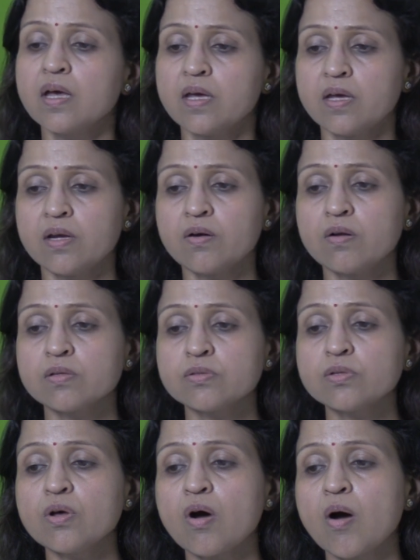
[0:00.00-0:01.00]
here
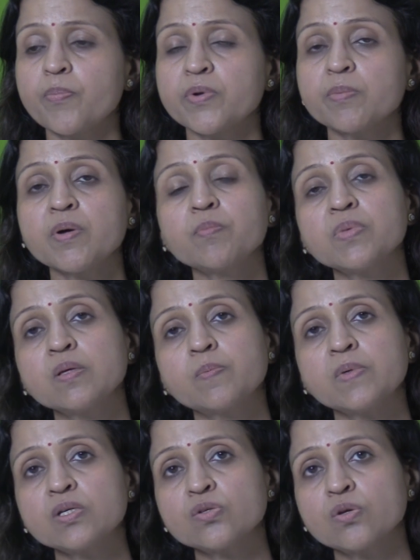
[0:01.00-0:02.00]
also the optimum
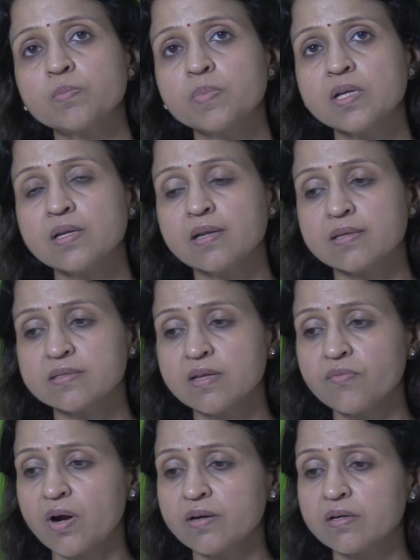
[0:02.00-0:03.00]
BP should be less
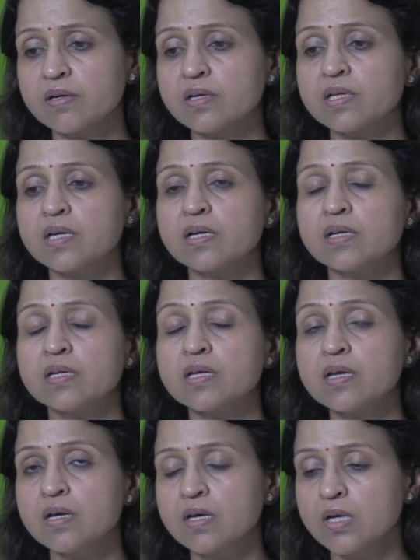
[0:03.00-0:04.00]
than
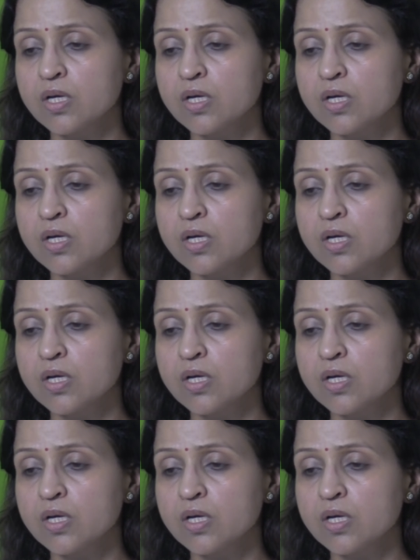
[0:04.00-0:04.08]
130/80.